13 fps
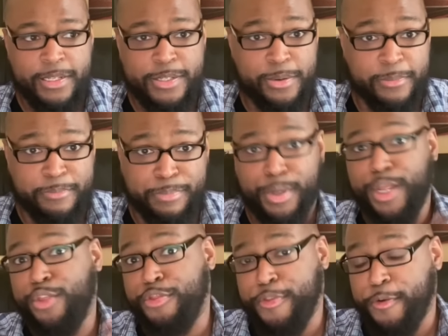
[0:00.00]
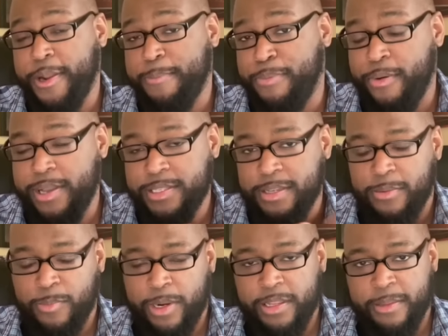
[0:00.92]
sort of putting 30 points
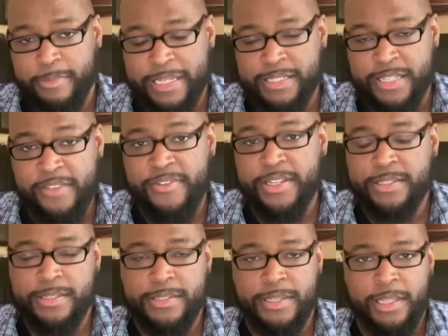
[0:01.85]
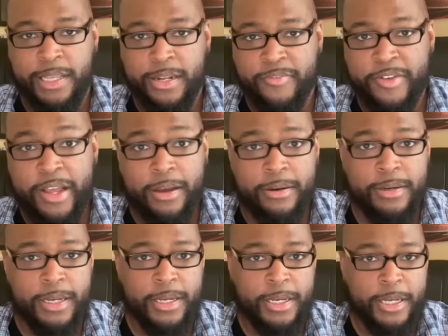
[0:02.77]
on one of the best defenses in the NFL,